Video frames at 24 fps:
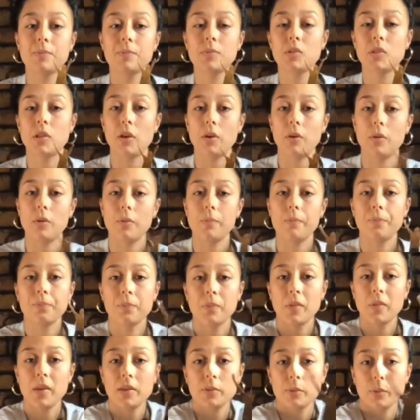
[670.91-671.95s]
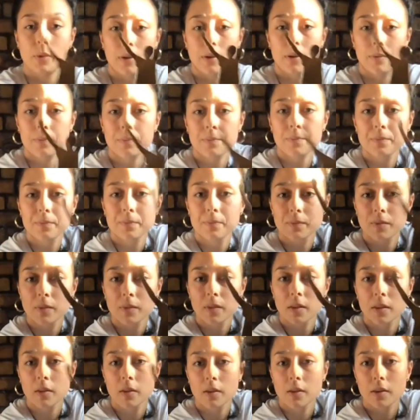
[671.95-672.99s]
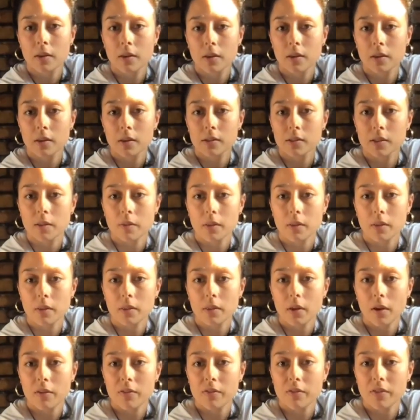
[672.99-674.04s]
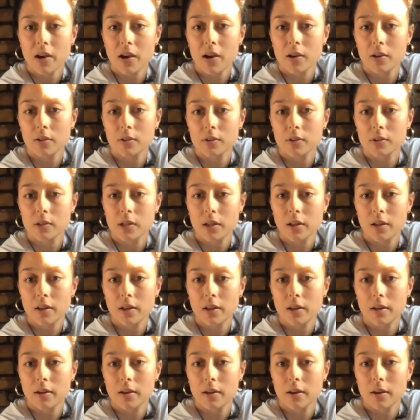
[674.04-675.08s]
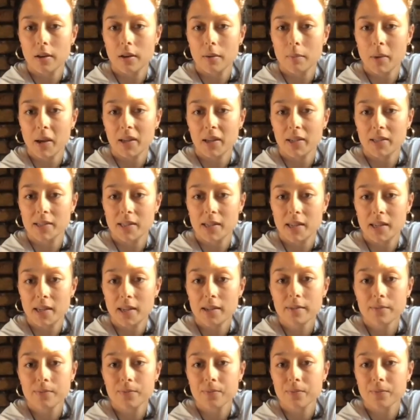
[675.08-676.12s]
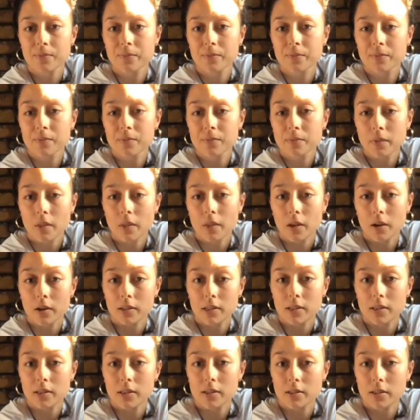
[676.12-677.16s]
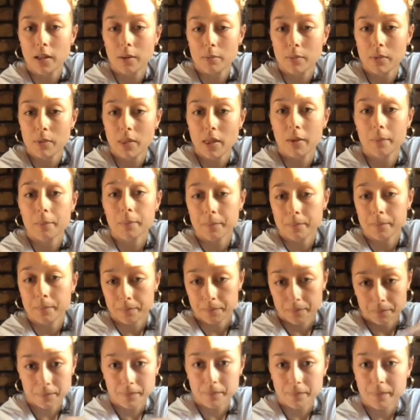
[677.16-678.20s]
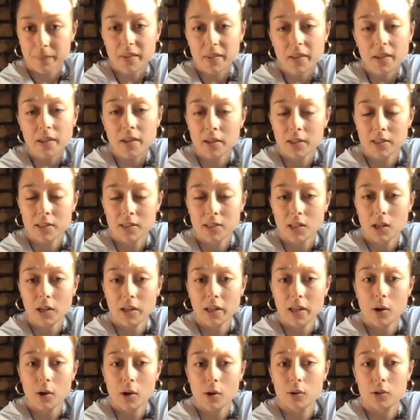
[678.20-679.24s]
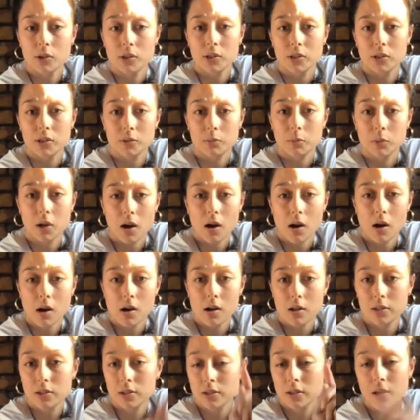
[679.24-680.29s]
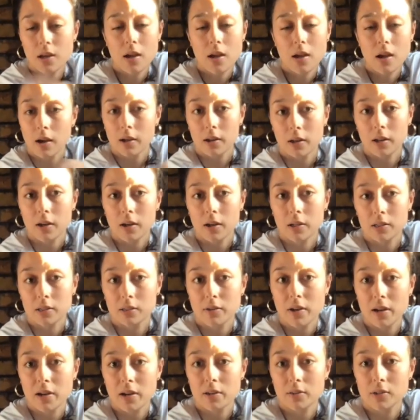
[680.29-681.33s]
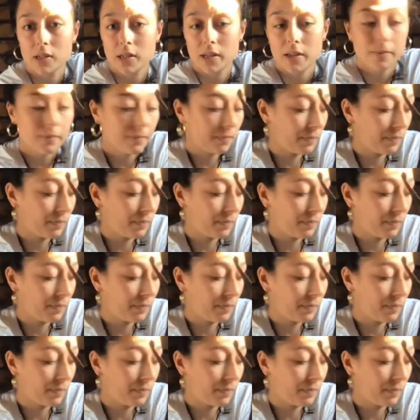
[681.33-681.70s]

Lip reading: So this one is something that I found in a magazine. I did the same thing. I stuck it onto some card and I cut around it.